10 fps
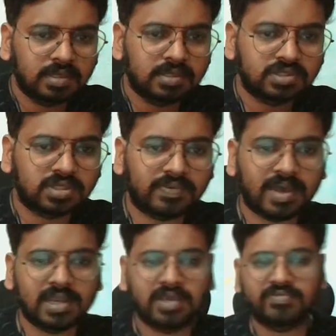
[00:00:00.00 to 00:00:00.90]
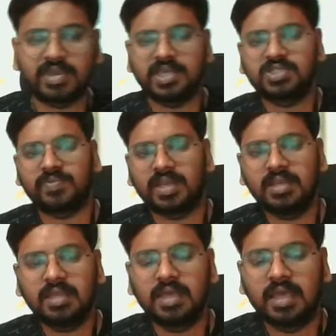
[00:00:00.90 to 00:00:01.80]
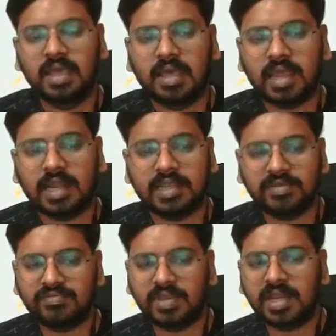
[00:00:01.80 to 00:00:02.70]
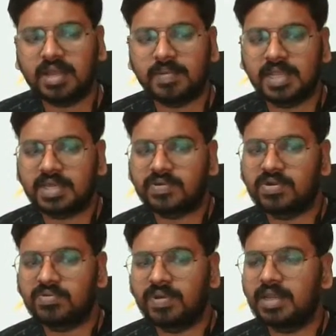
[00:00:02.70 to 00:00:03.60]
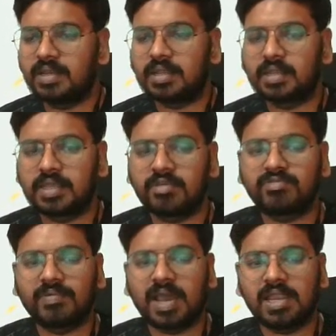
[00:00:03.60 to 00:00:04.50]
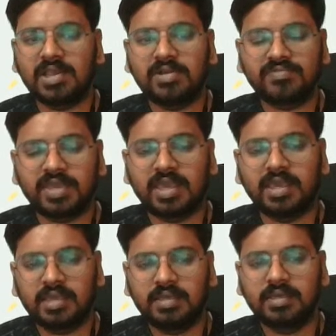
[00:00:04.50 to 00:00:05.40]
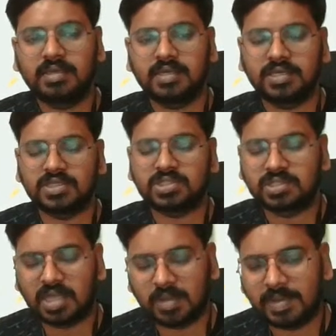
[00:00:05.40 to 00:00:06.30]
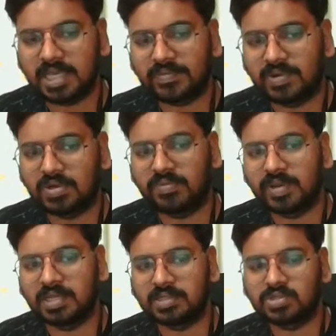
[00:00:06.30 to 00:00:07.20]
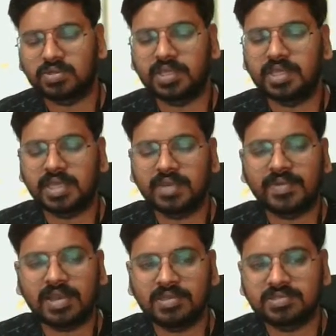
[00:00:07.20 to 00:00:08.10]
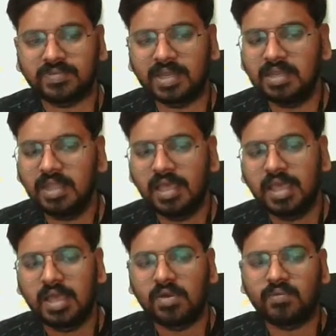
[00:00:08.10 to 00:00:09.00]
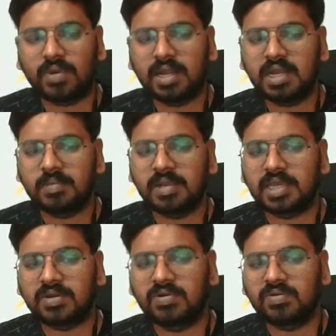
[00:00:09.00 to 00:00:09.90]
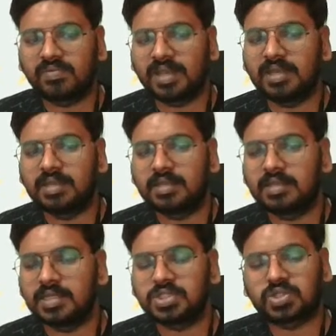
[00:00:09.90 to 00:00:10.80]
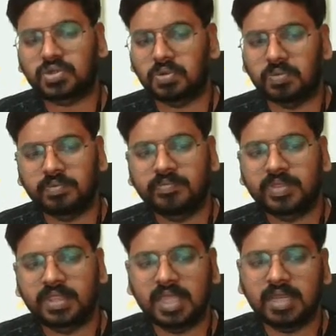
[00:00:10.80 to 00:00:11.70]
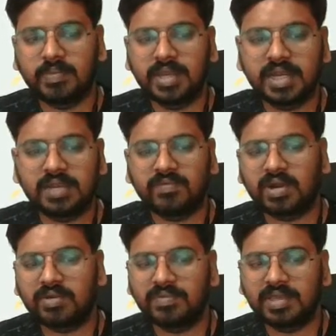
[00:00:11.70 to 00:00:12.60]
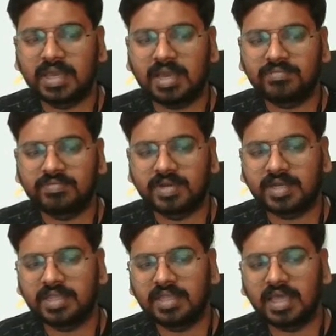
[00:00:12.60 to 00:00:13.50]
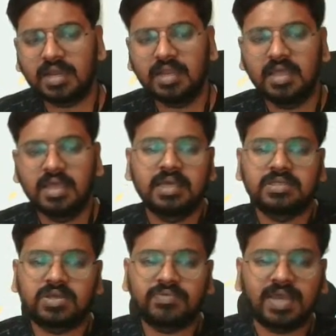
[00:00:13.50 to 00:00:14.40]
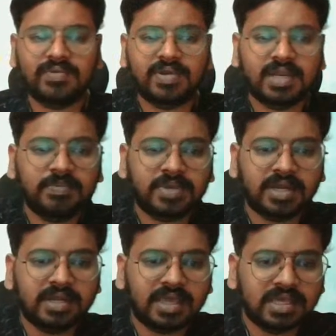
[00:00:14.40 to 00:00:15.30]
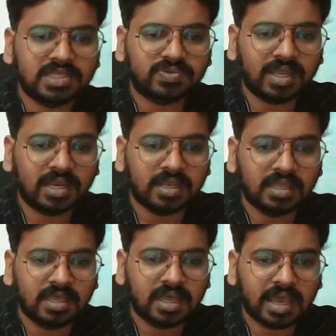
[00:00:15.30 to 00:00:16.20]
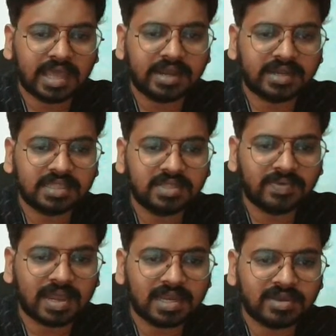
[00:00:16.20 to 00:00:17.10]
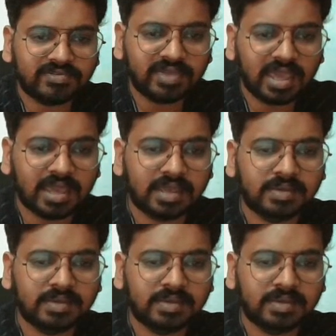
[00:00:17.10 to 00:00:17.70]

So the value of a is 1, and if a double equal to 1, if the value of a is double equal to 1, so here a value is 1, 1 double equal to 1 is true, then immediately what we have written there, so we have written print a is 1 and written the value of a.